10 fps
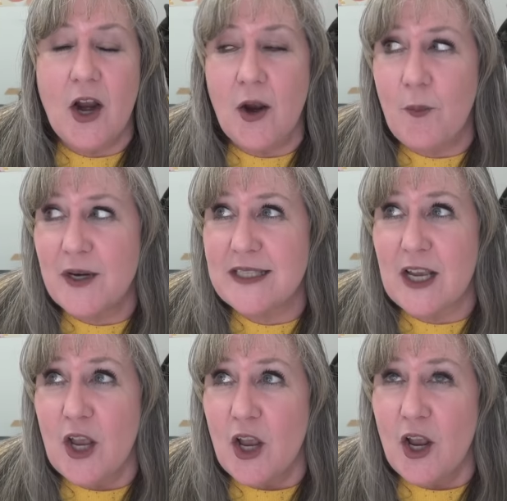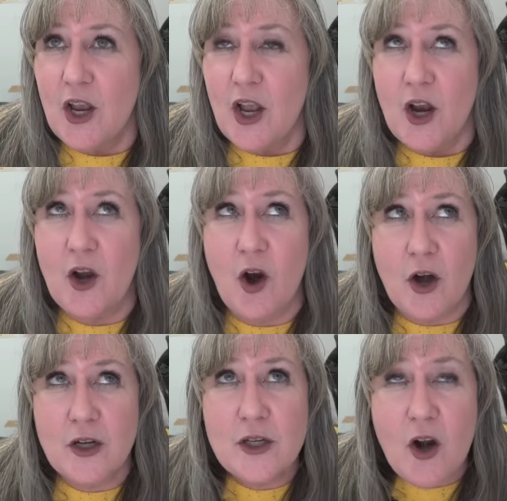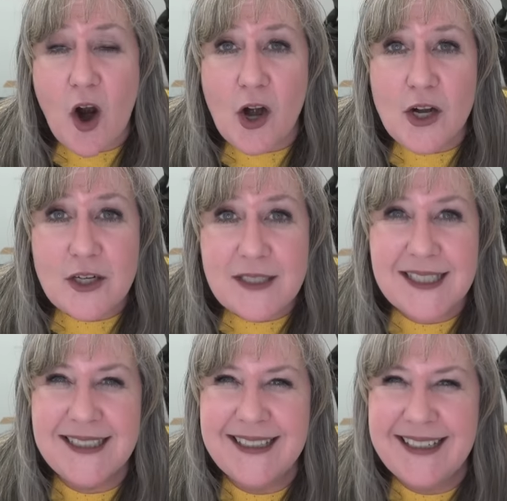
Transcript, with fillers: what is it, garden art?